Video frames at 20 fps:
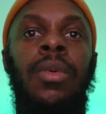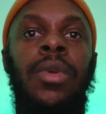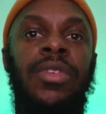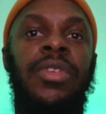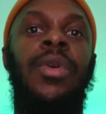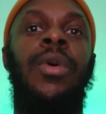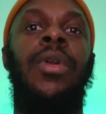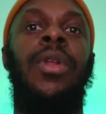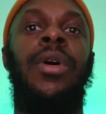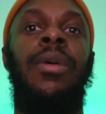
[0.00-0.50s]

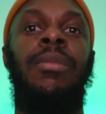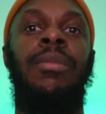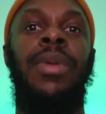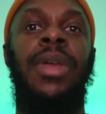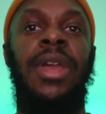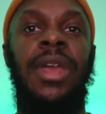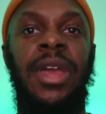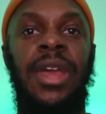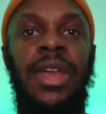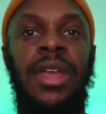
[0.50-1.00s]
What's going on?
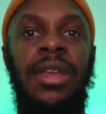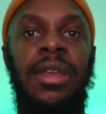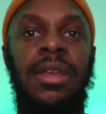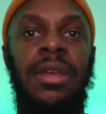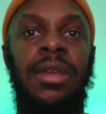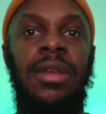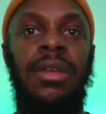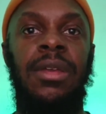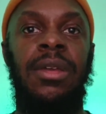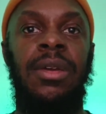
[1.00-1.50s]
Big A
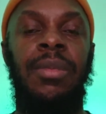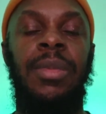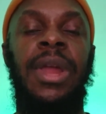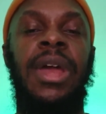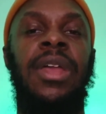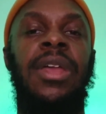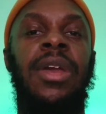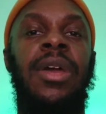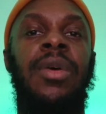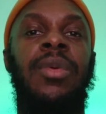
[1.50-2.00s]

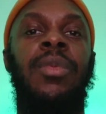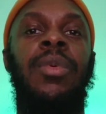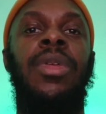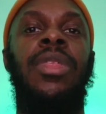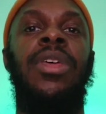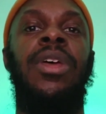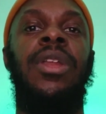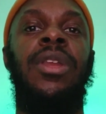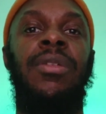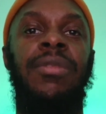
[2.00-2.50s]
coming at you
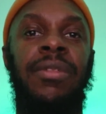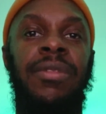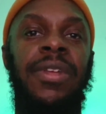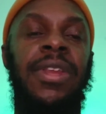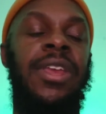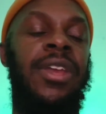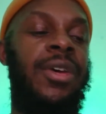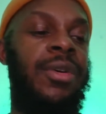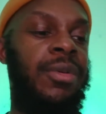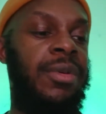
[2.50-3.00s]
with another
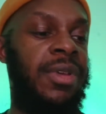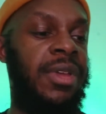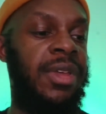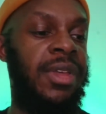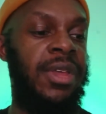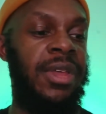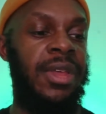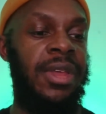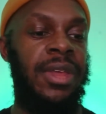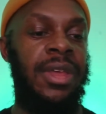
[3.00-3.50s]
video,
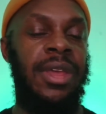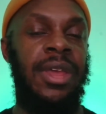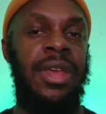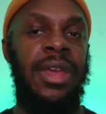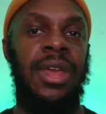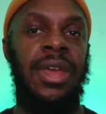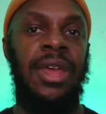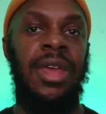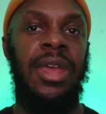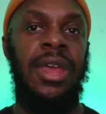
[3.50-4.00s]

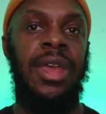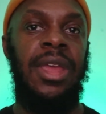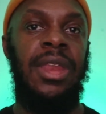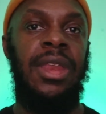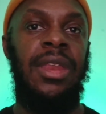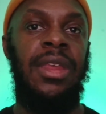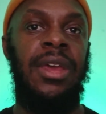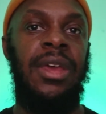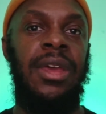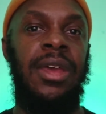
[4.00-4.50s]

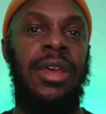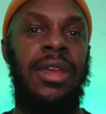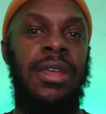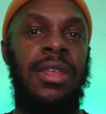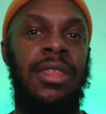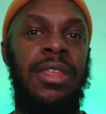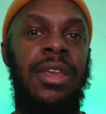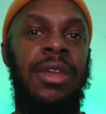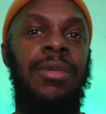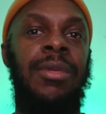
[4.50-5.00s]
and I
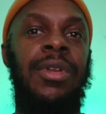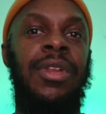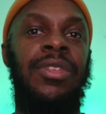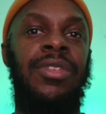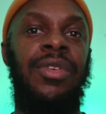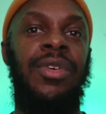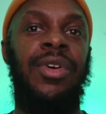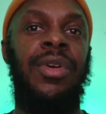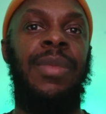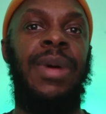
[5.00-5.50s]
think I'm going
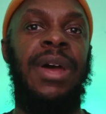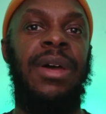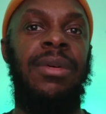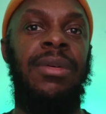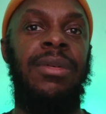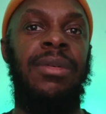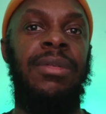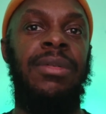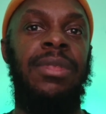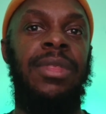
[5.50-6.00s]
to talk
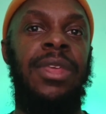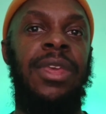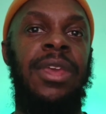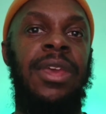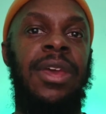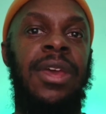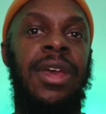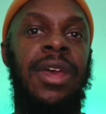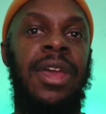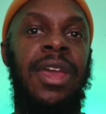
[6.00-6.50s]
about
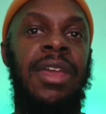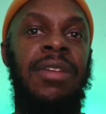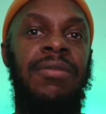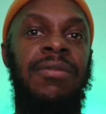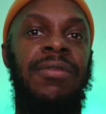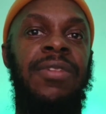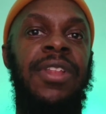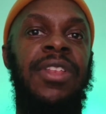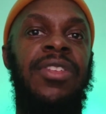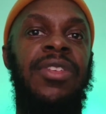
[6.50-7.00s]
the
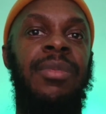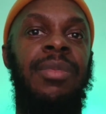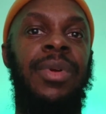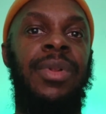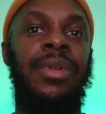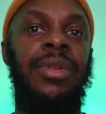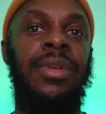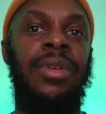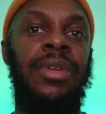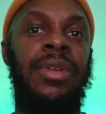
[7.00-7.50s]

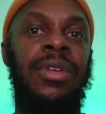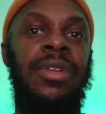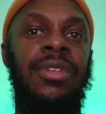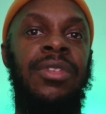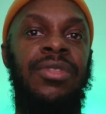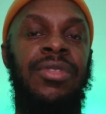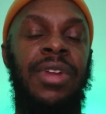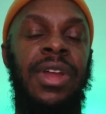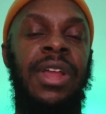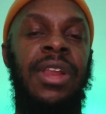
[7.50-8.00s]
Invincible
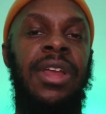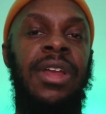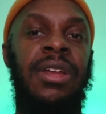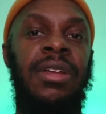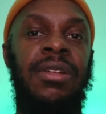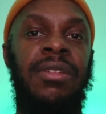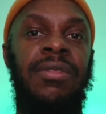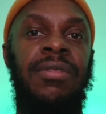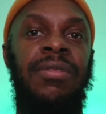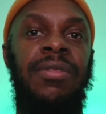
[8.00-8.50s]

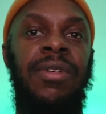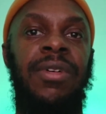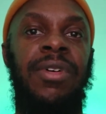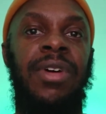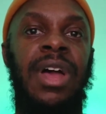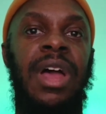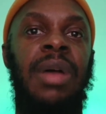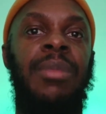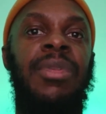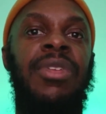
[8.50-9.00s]
trailer
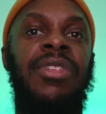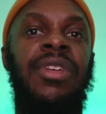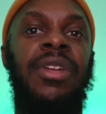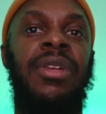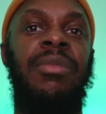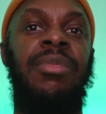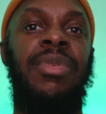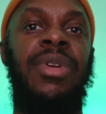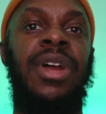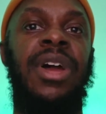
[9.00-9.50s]
for
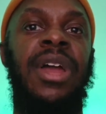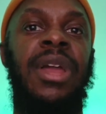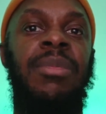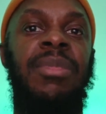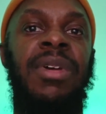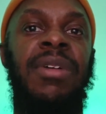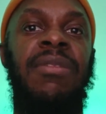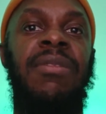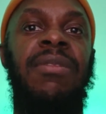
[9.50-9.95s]
Amazon Prime